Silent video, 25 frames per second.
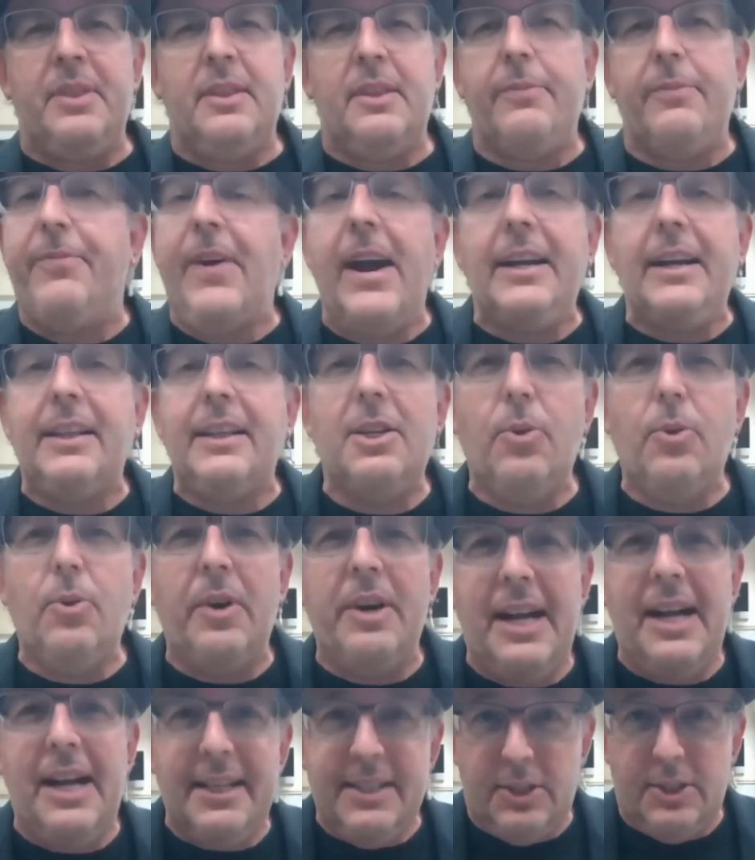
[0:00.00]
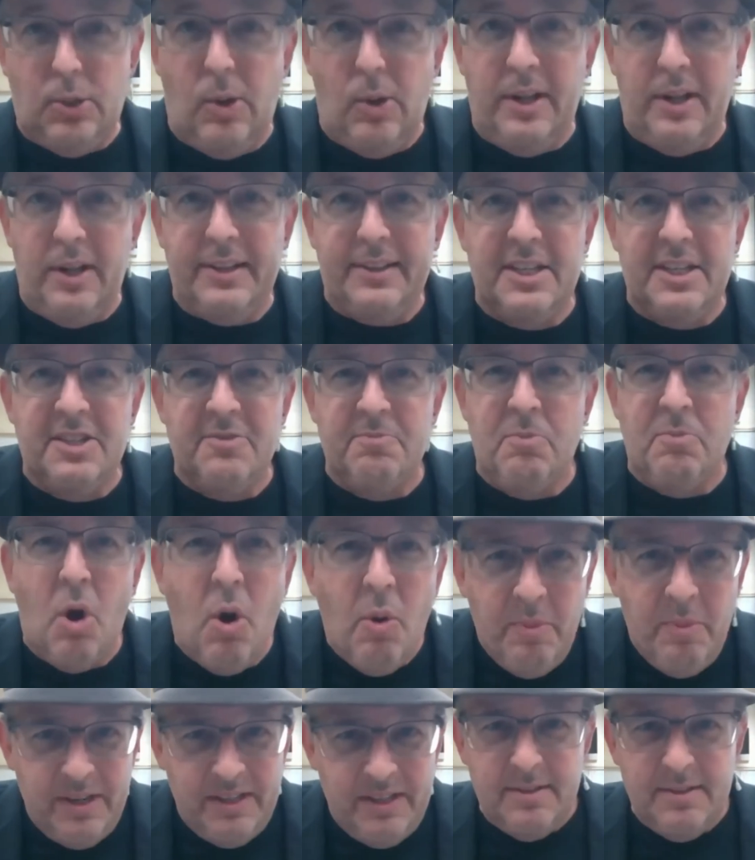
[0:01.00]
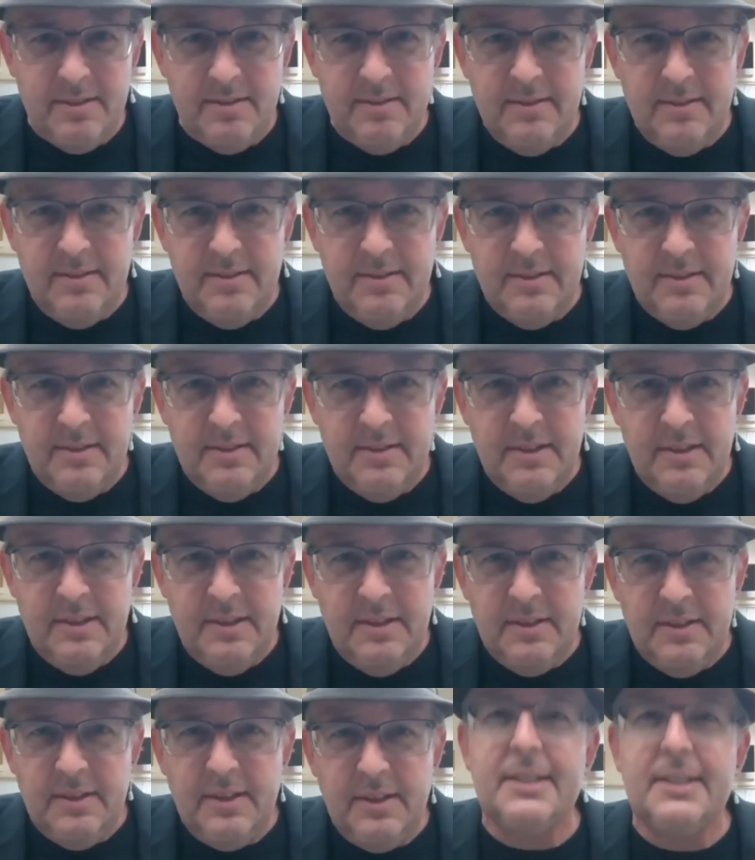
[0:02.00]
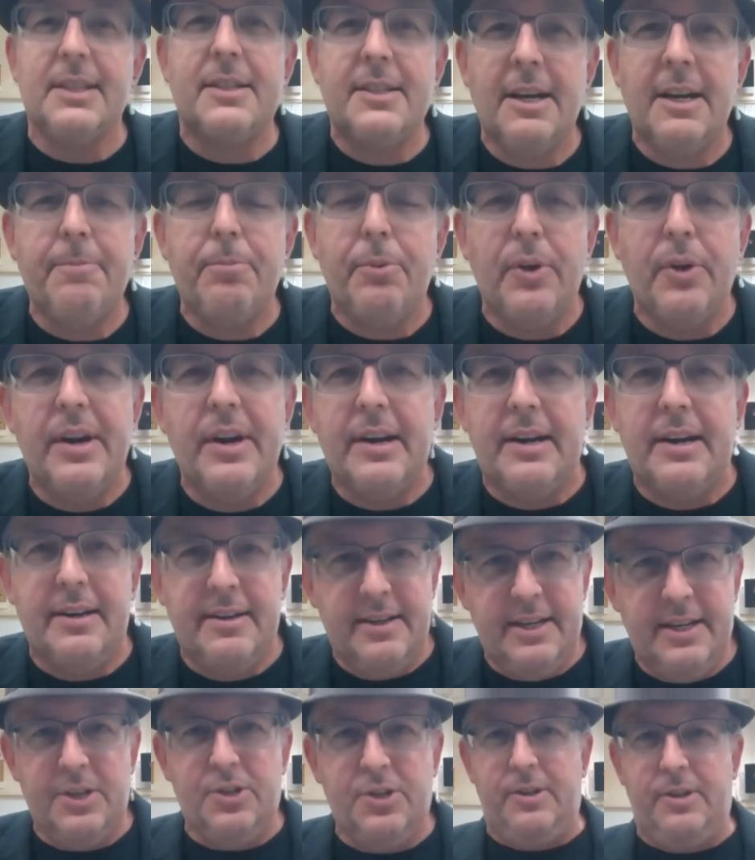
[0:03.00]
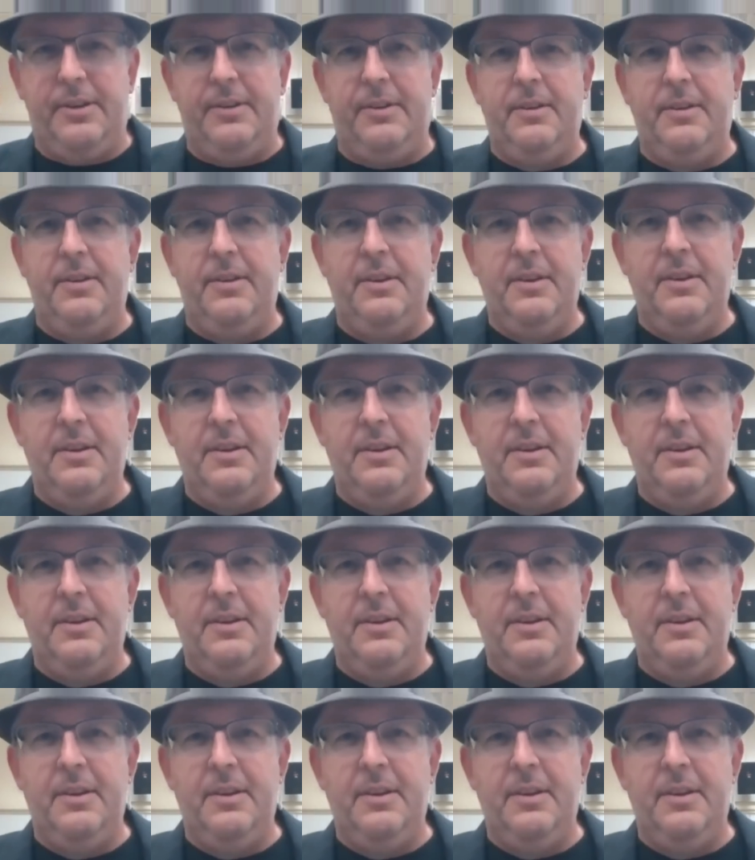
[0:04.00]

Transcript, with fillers: The fact that you are not soil at this moment is a temporary condition.